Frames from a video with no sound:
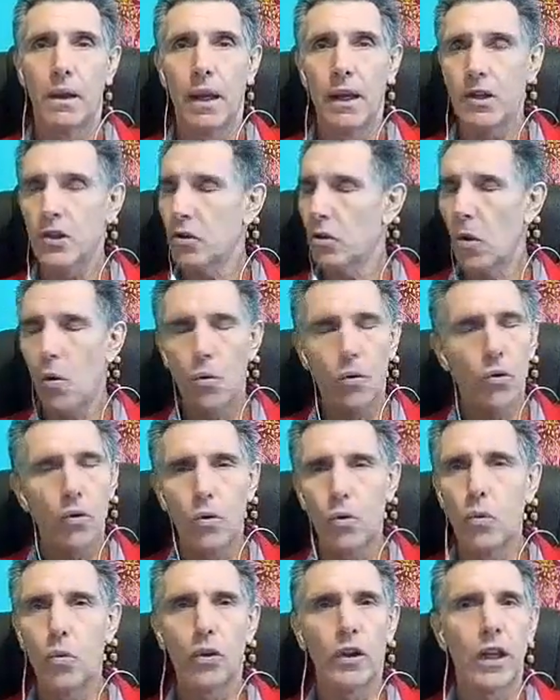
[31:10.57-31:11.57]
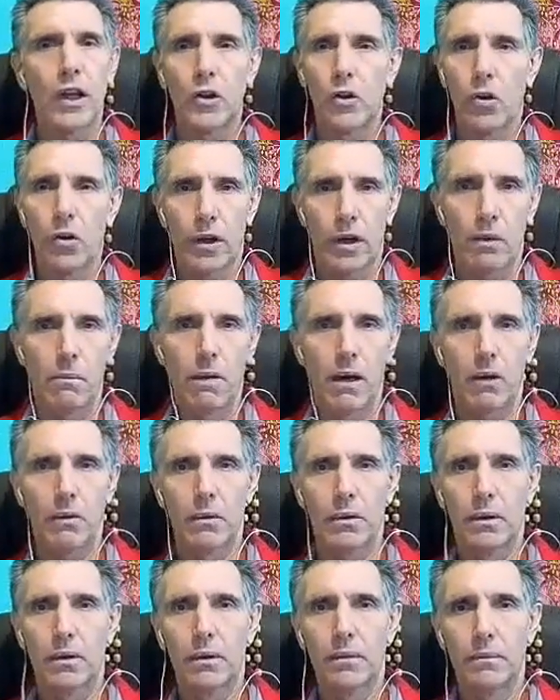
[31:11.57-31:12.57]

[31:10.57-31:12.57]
has no clue what they're talking about.